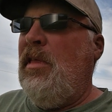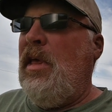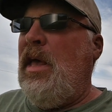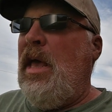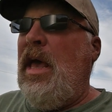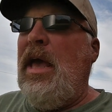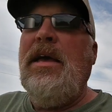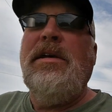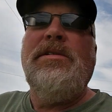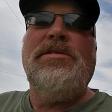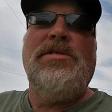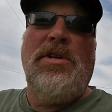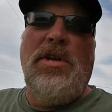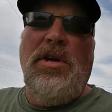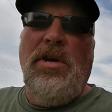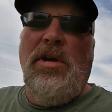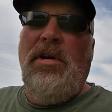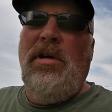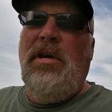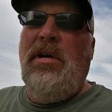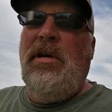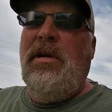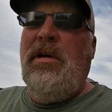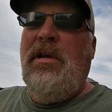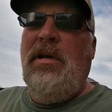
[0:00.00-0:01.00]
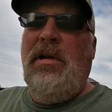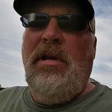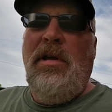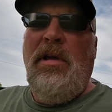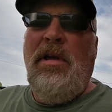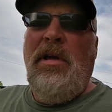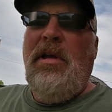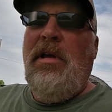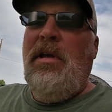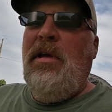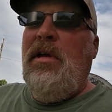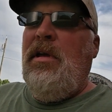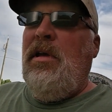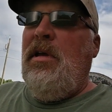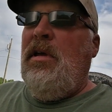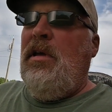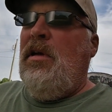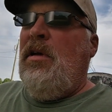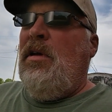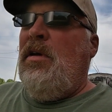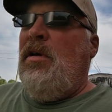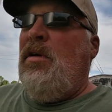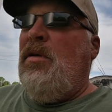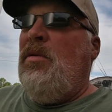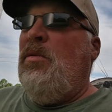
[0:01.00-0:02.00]
as good
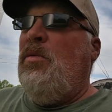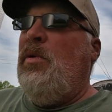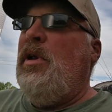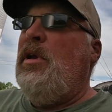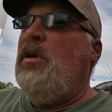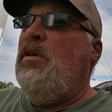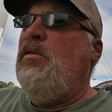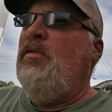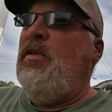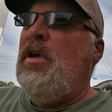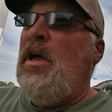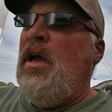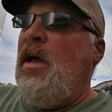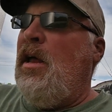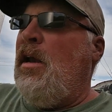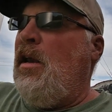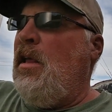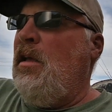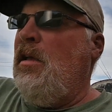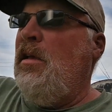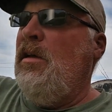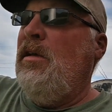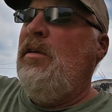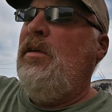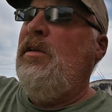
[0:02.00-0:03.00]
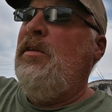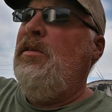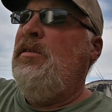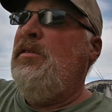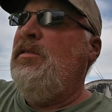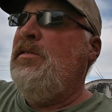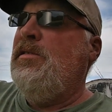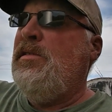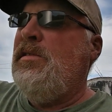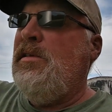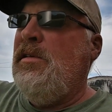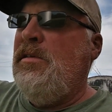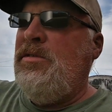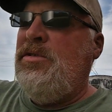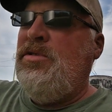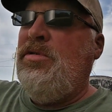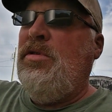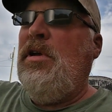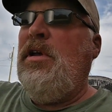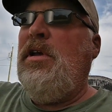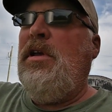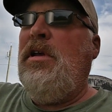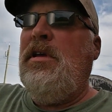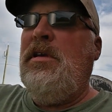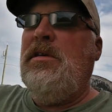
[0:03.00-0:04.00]
when you've got hills and
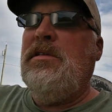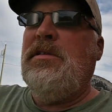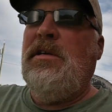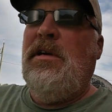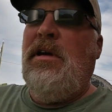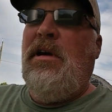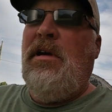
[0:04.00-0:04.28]
trees and